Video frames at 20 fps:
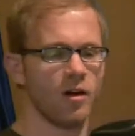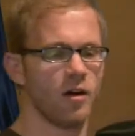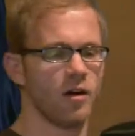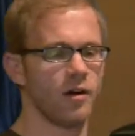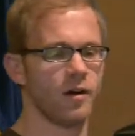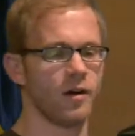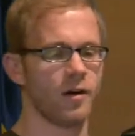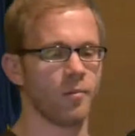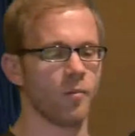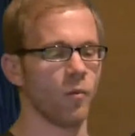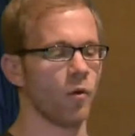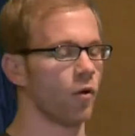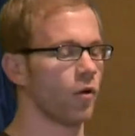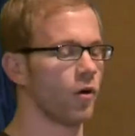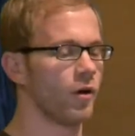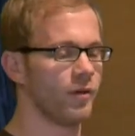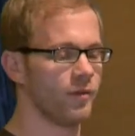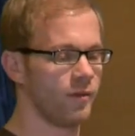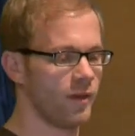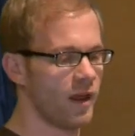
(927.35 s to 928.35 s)

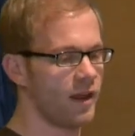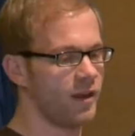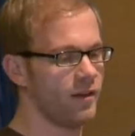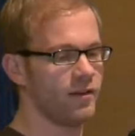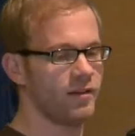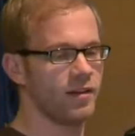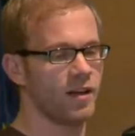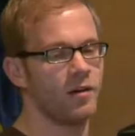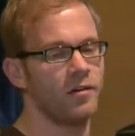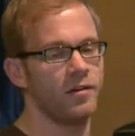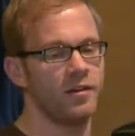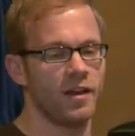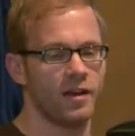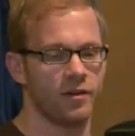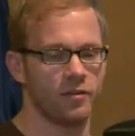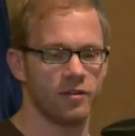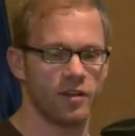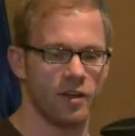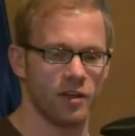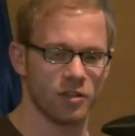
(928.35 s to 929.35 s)
or carry the
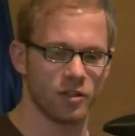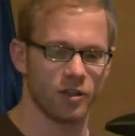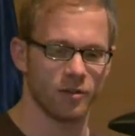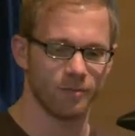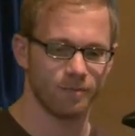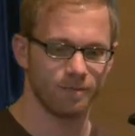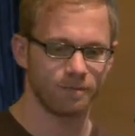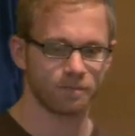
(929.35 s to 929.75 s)
annotation.